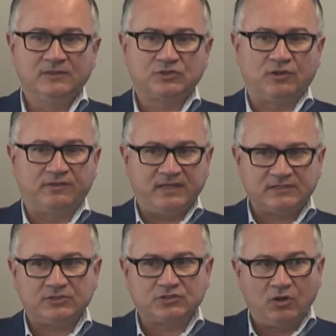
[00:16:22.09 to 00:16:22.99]
So
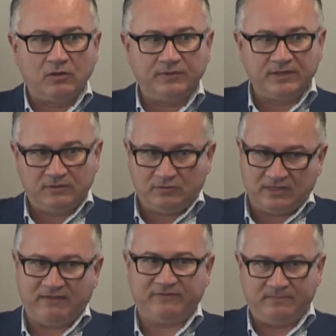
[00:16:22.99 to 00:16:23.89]
this is all we need to
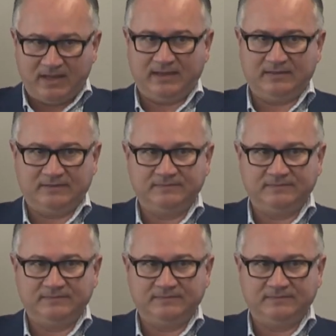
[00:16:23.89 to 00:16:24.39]
have in mind.